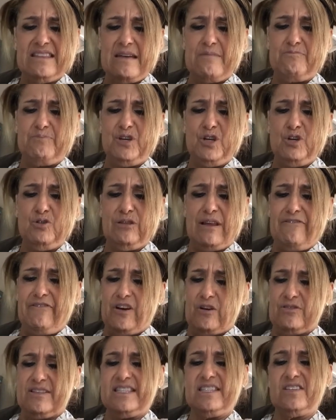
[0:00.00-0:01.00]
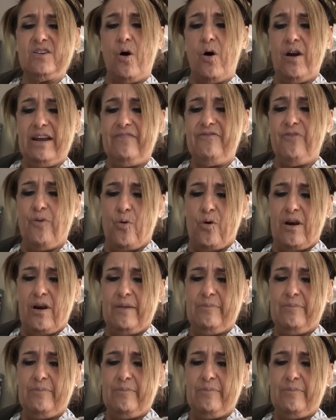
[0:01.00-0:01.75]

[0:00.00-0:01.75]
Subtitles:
that Beulah felt sorry for